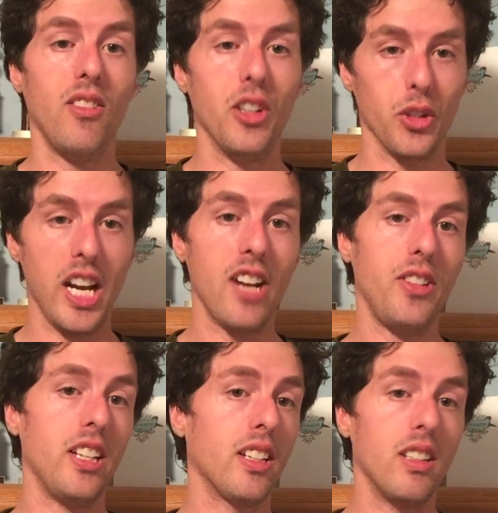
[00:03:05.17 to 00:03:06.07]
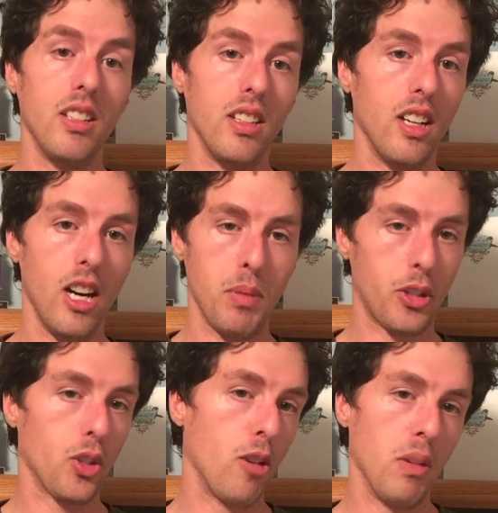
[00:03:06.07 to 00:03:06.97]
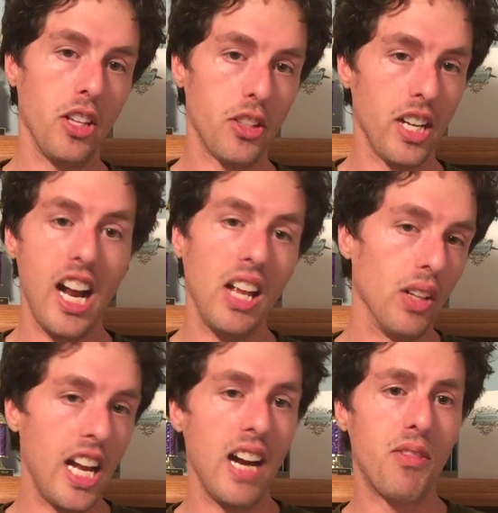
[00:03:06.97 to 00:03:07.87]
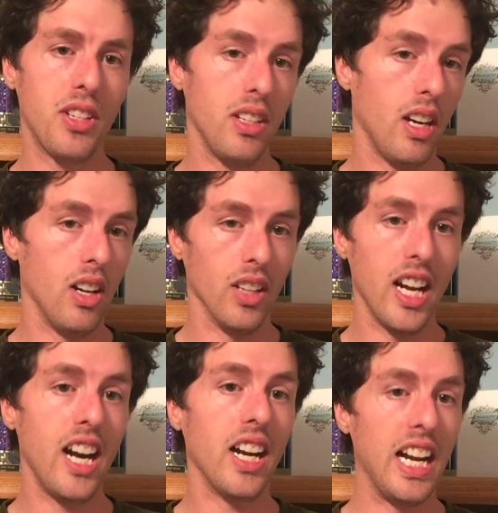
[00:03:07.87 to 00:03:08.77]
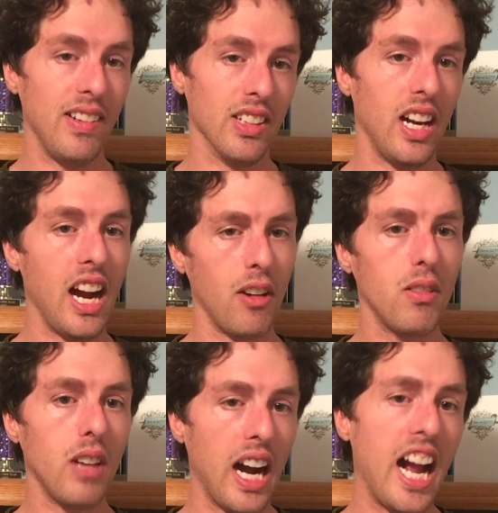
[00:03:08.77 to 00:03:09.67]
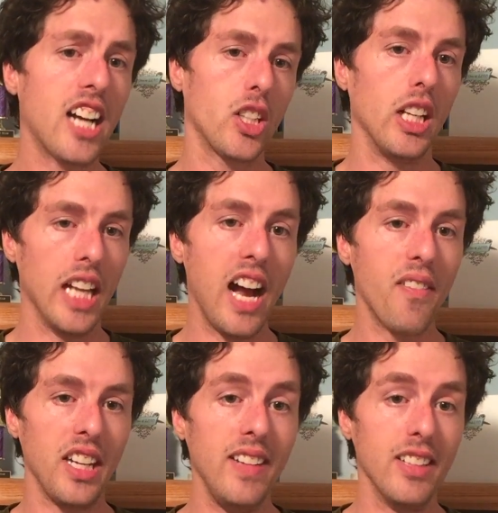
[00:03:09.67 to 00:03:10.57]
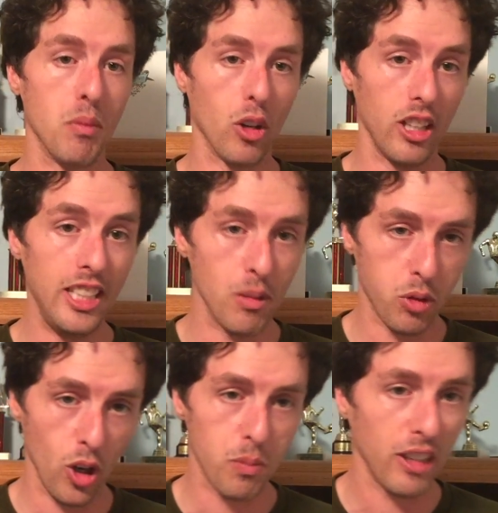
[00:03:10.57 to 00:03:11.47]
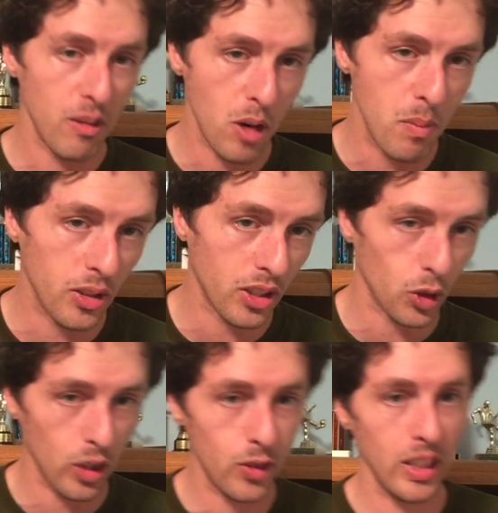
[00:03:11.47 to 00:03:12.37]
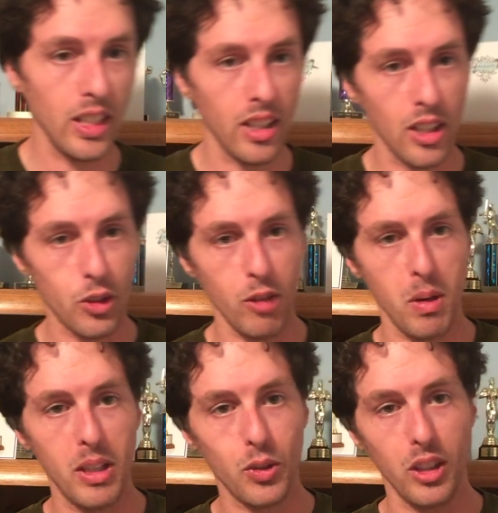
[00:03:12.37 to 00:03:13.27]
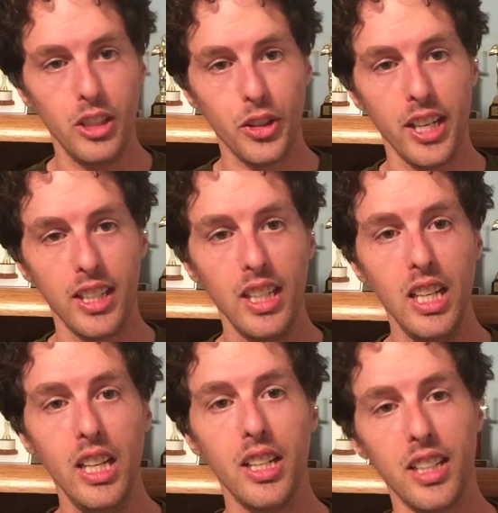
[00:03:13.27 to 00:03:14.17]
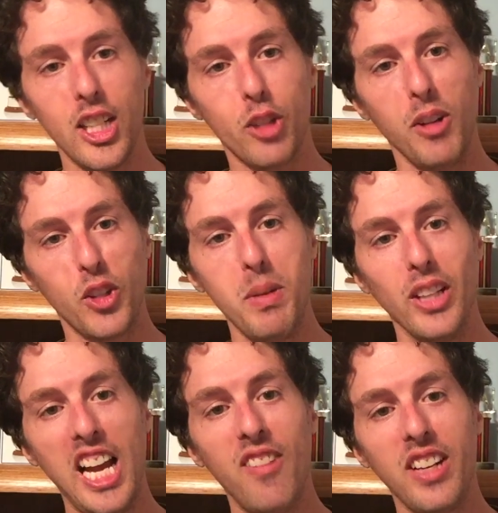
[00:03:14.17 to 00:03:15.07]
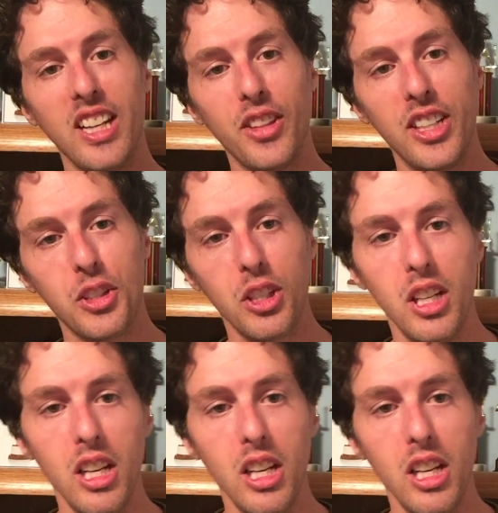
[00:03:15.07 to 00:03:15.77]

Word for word: was laughing up a storm with this. I laughed a lot. I even, I, I actually laughed even the more inappropriate moments because quite frankly there are some moments where he's like, you're not supposed to be laughing at this,